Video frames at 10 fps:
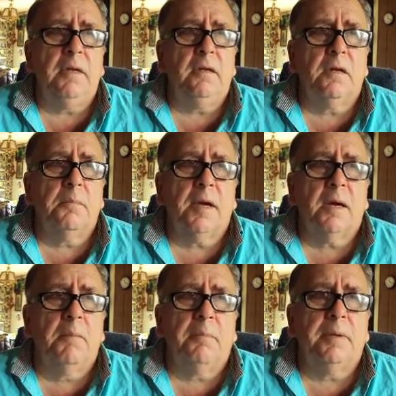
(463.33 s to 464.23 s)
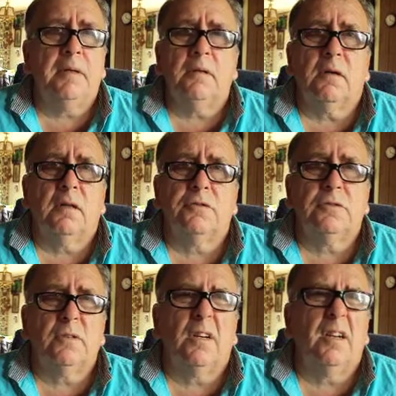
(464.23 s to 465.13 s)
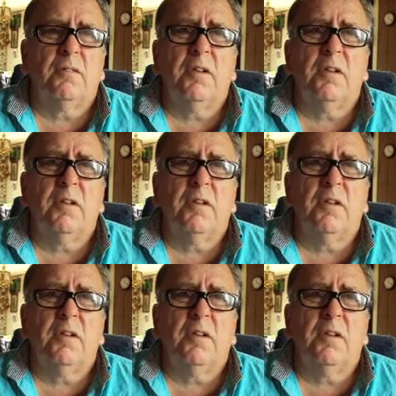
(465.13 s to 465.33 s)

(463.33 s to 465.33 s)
I mean, you can pick them up at the dollar store.